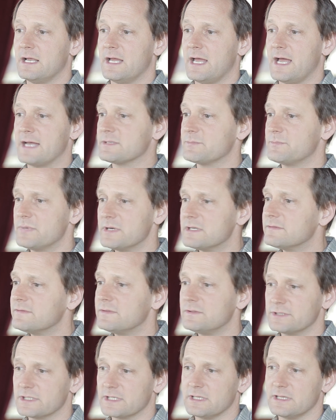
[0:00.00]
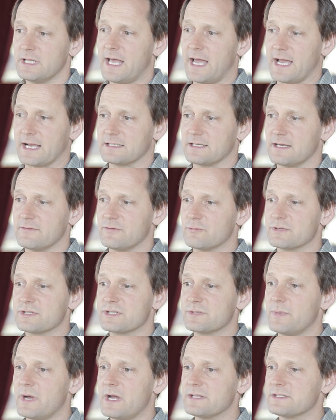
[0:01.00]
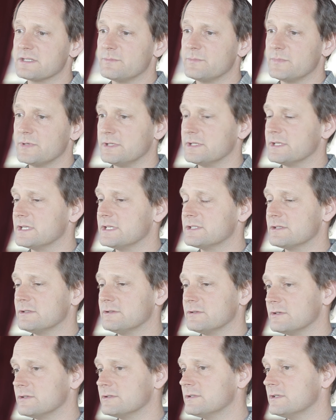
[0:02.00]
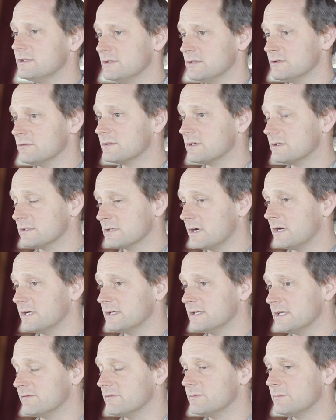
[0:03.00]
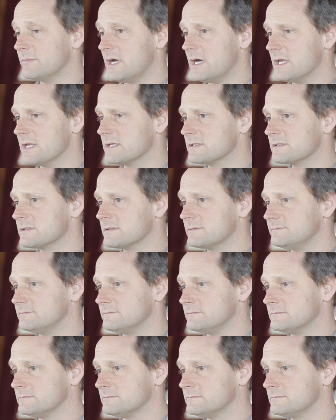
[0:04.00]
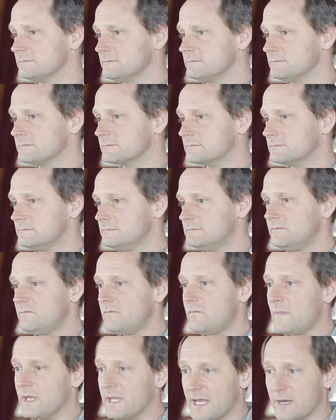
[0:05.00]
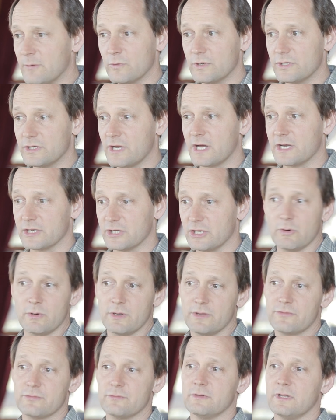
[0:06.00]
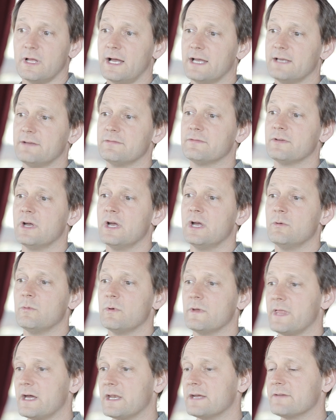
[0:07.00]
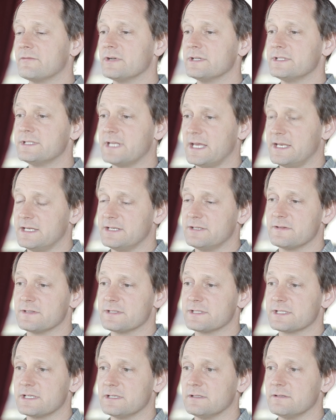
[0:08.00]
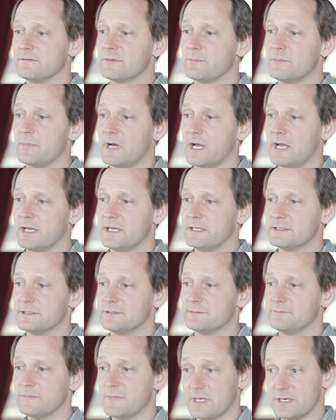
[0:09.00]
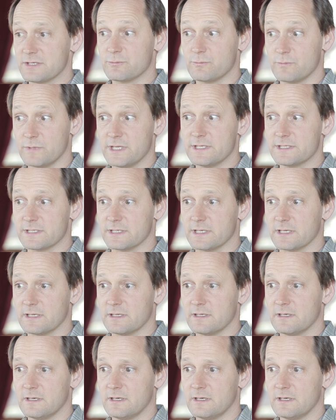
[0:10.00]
as a pitiful neglect of the responsibility to learn to use our God-given bodies. Yet would not going through life without ever attending to the skill of the mind, that is reasoning,